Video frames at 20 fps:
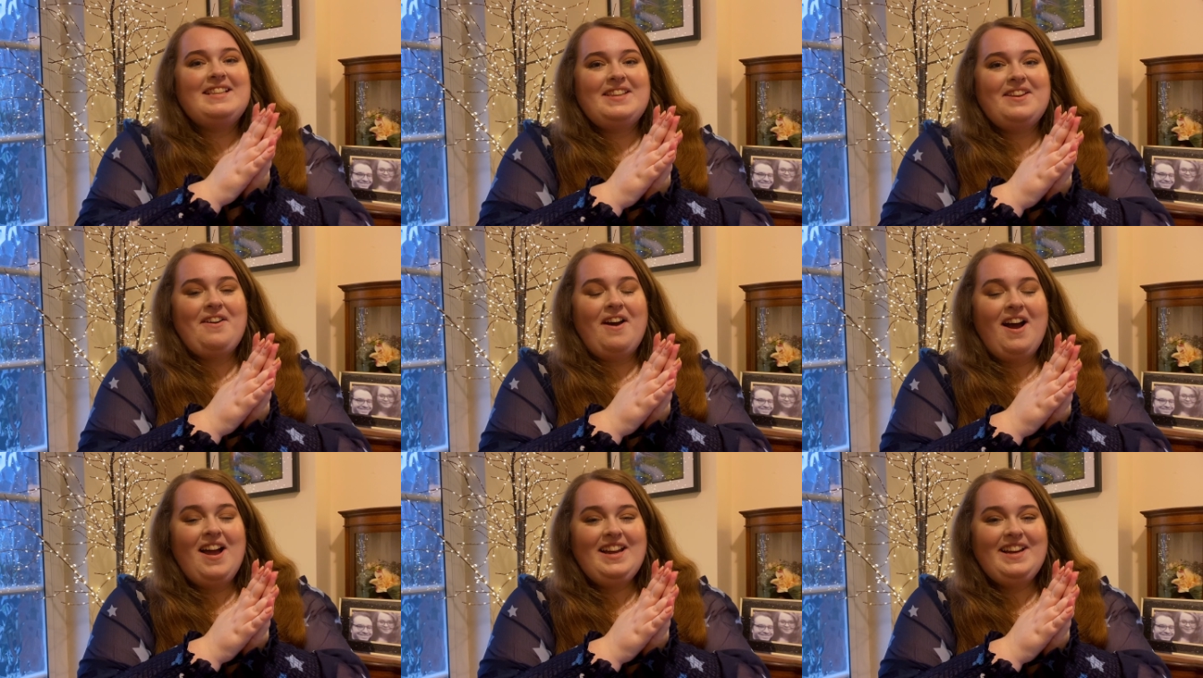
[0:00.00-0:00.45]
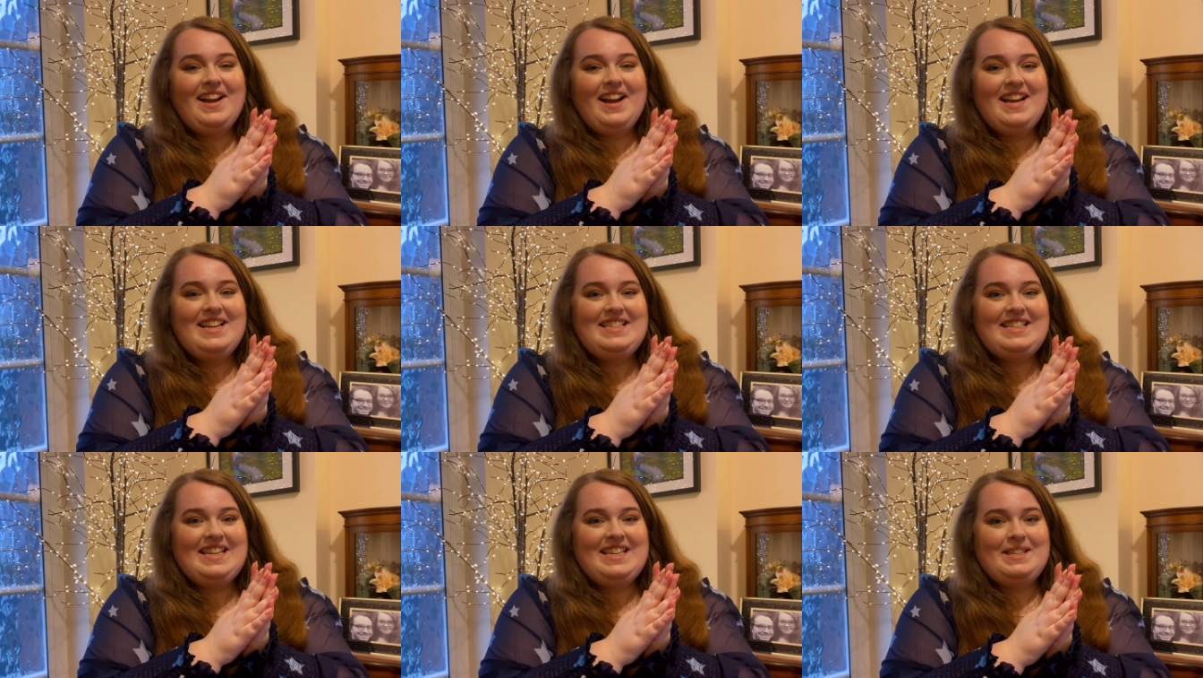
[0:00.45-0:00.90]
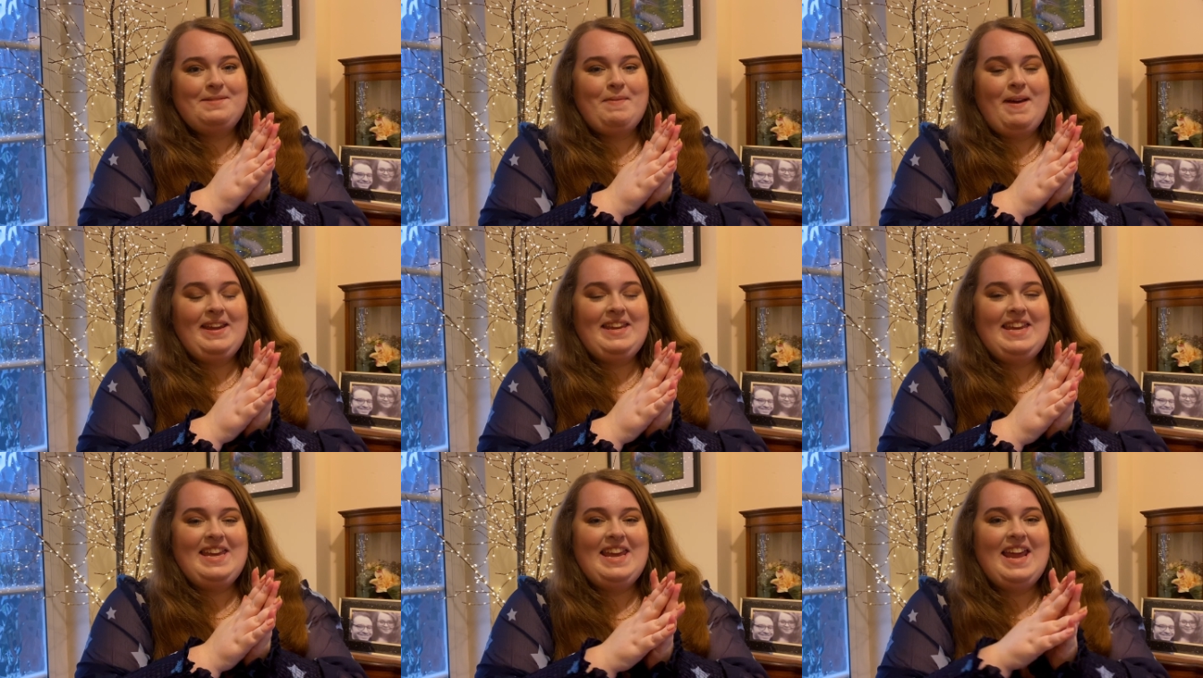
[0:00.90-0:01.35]
hi guys, it's
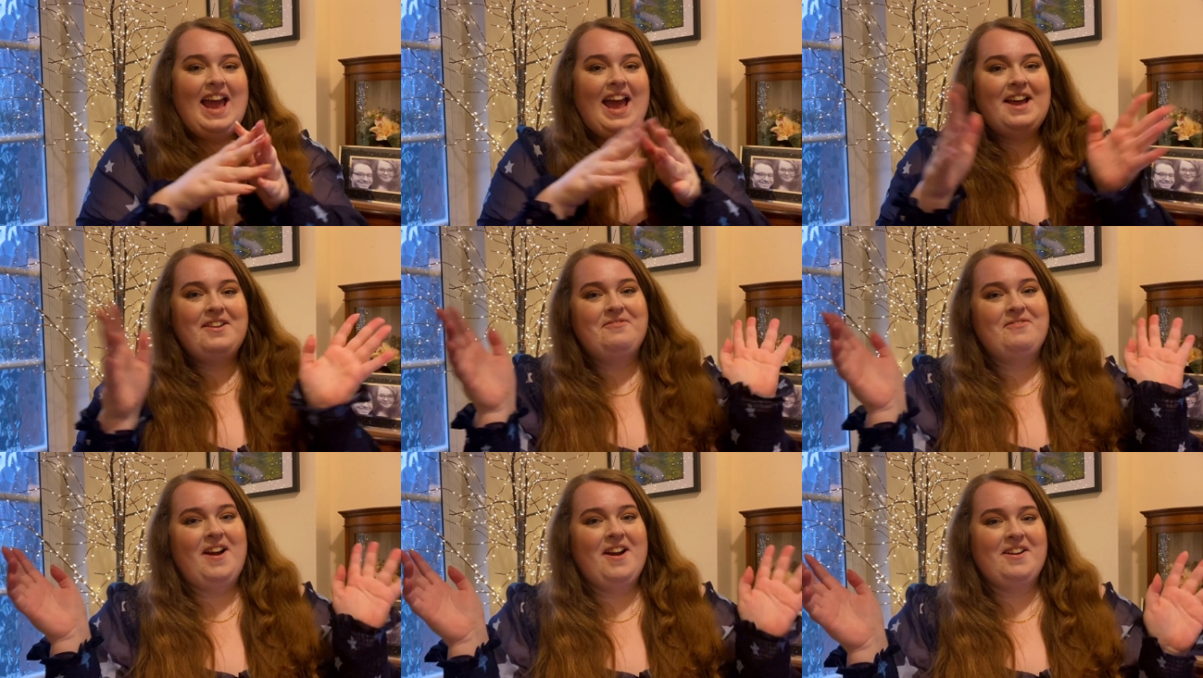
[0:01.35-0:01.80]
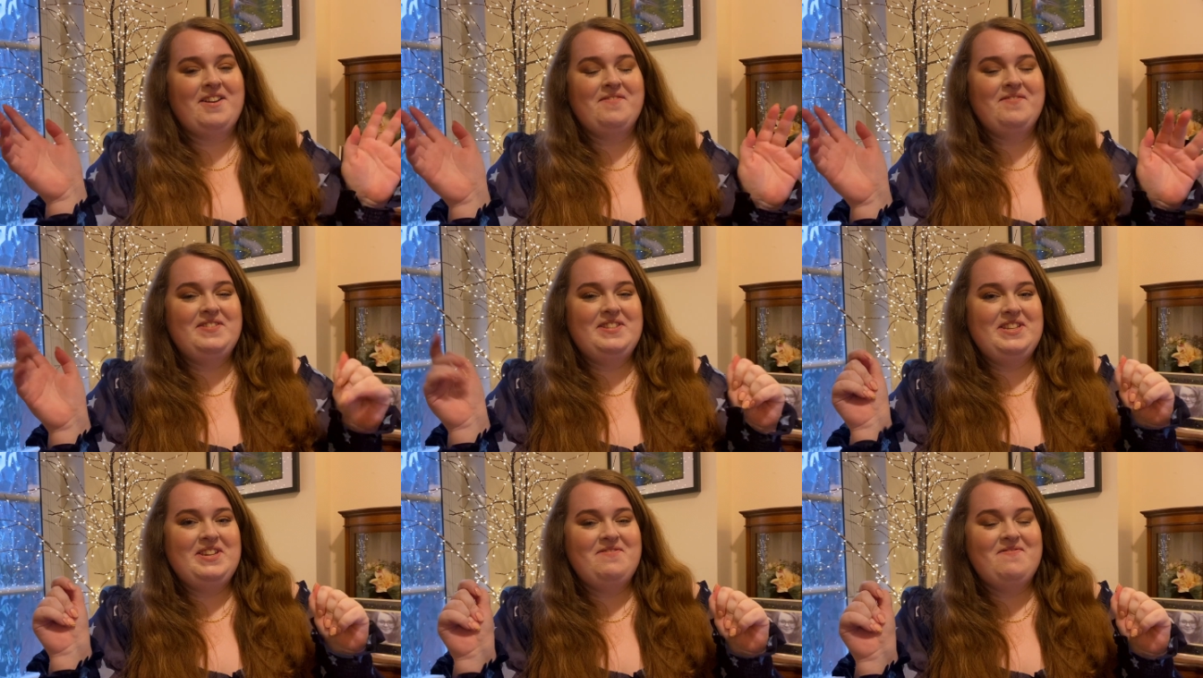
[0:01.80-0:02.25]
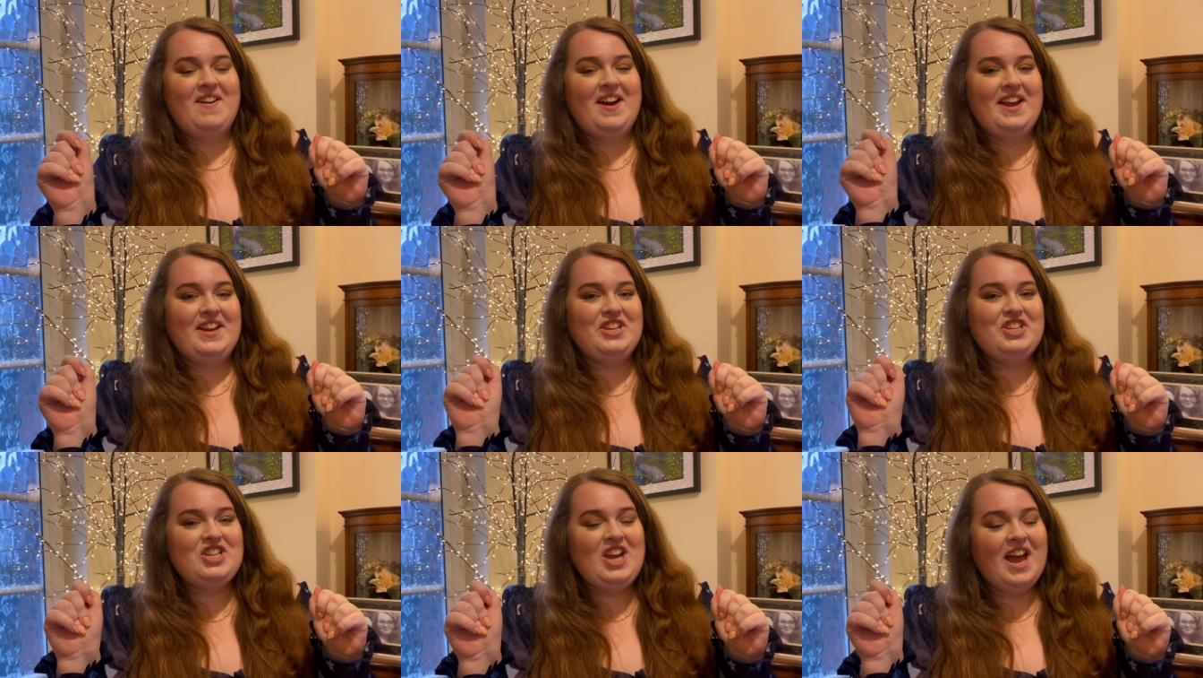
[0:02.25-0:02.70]
Becky and welcome to
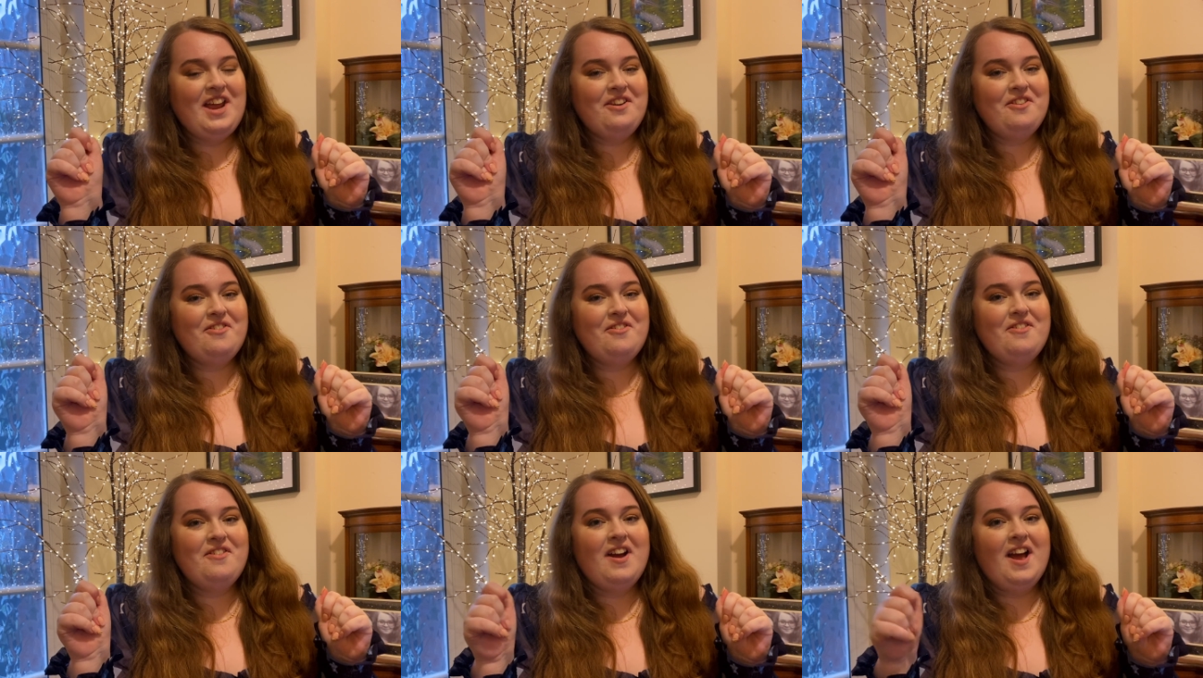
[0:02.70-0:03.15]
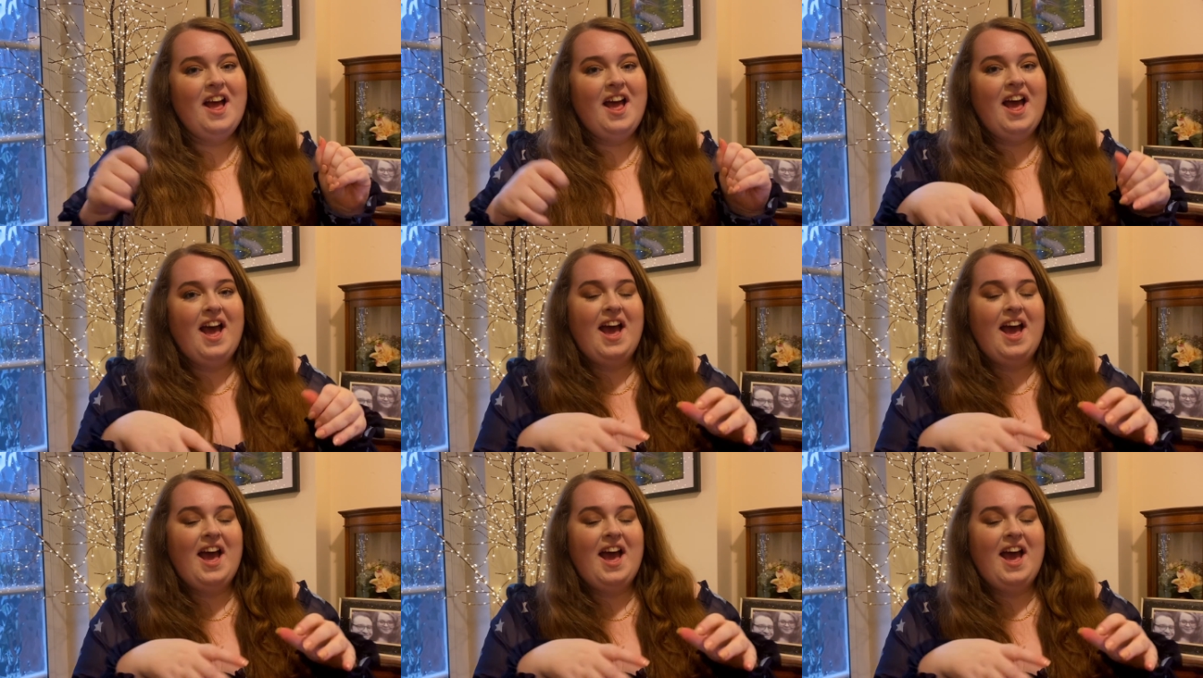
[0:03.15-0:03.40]
my channel.